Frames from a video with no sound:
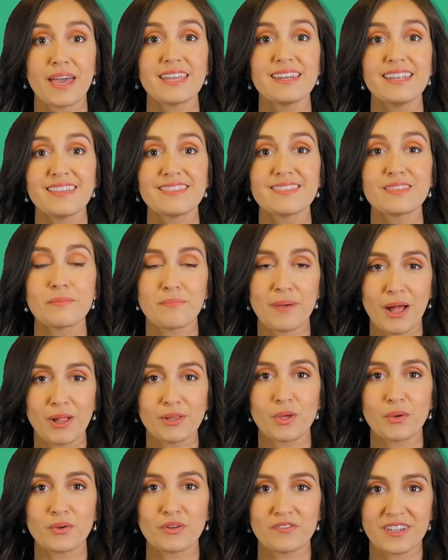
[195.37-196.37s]
and hit the bell
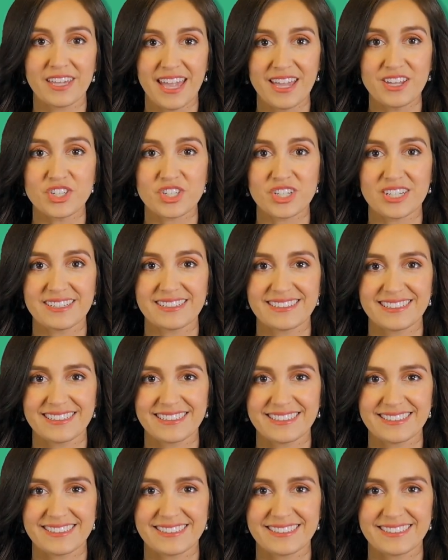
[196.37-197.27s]
notification.